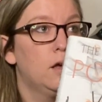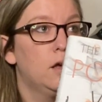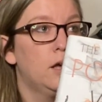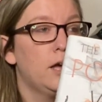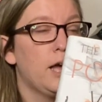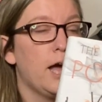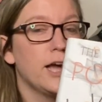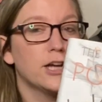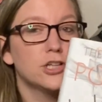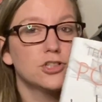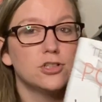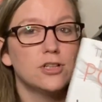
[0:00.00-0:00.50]

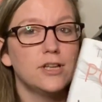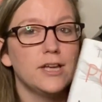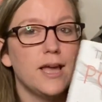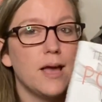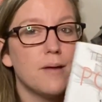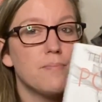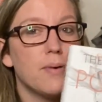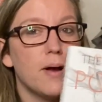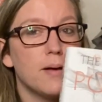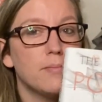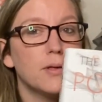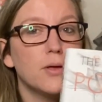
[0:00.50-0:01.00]
actually, I
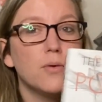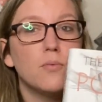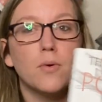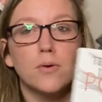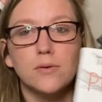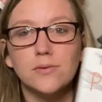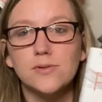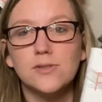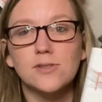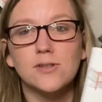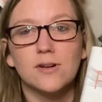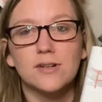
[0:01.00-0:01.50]
probably
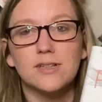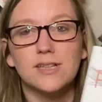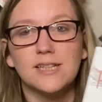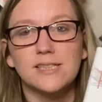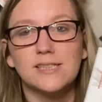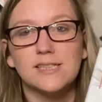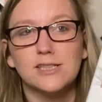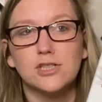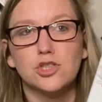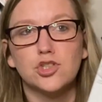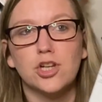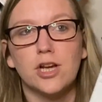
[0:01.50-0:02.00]
won't start
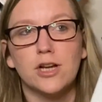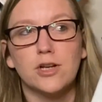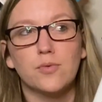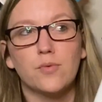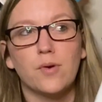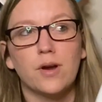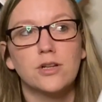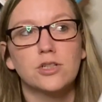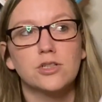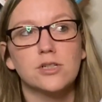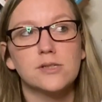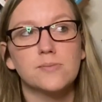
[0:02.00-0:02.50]
this in
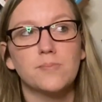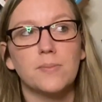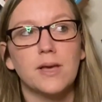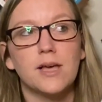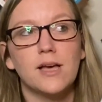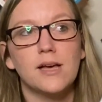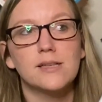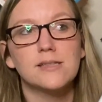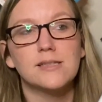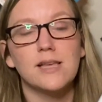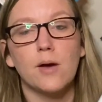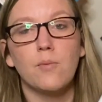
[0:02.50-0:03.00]
January, just
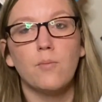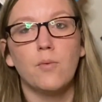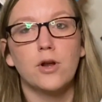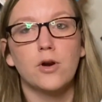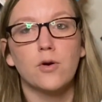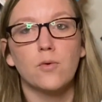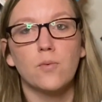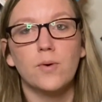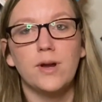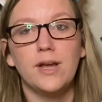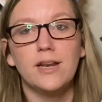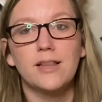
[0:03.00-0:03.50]
because I want
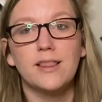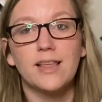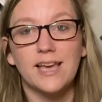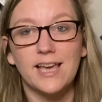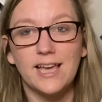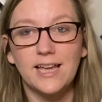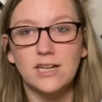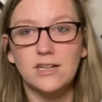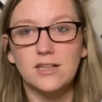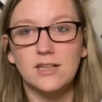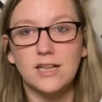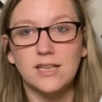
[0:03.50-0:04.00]
to read the
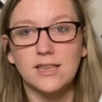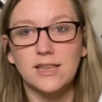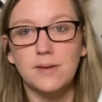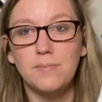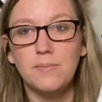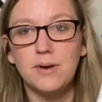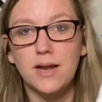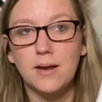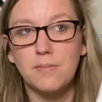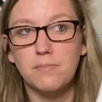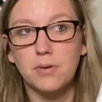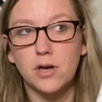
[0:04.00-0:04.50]
Kindle
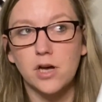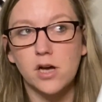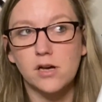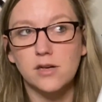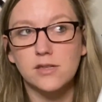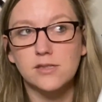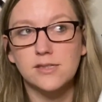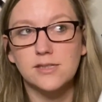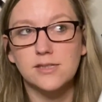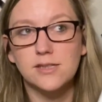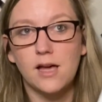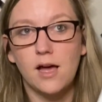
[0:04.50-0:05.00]
Unlimited
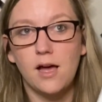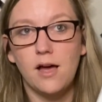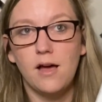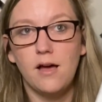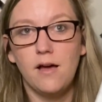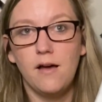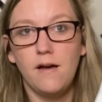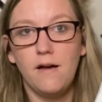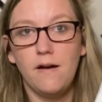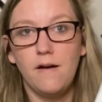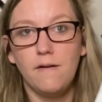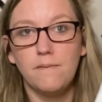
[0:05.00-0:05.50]
books
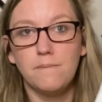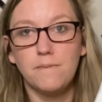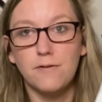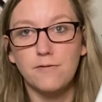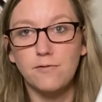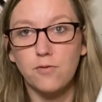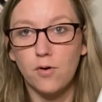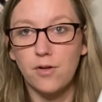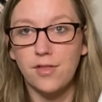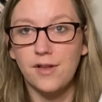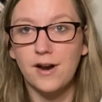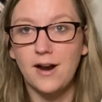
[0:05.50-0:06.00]

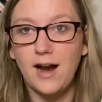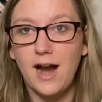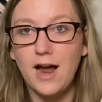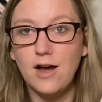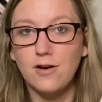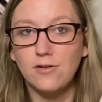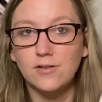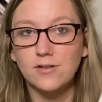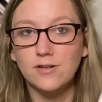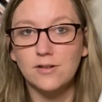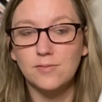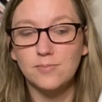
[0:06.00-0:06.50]
before they're
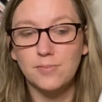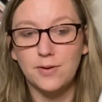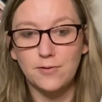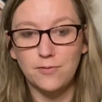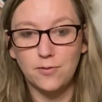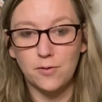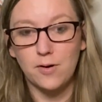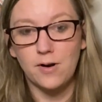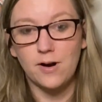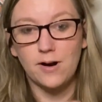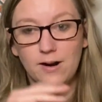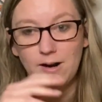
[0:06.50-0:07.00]
out,
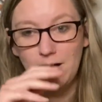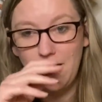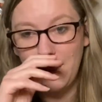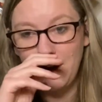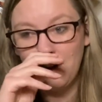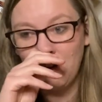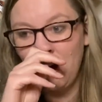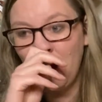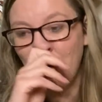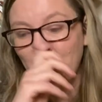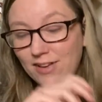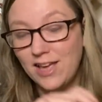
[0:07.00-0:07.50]
before I
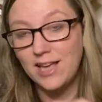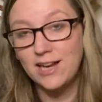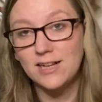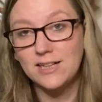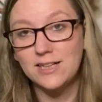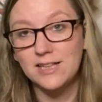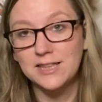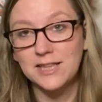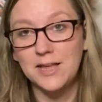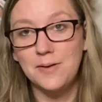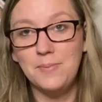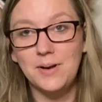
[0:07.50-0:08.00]
don't have
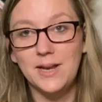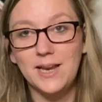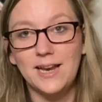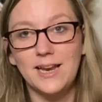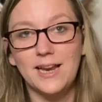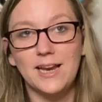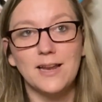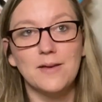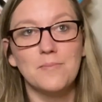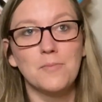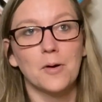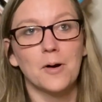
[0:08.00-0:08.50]
Kindle Unlimited
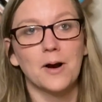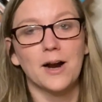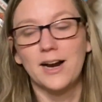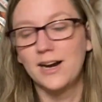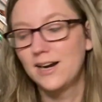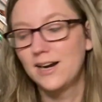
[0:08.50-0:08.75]
anymore.